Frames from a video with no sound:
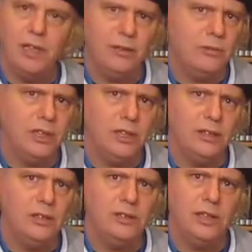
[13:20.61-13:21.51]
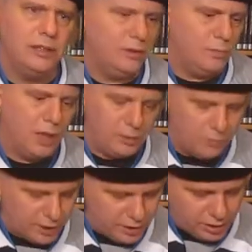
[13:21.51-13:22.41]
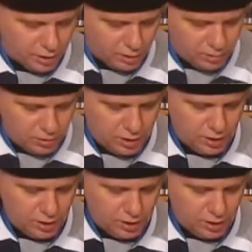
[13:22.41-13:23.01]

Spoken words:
anywhere that your mind wanted to go.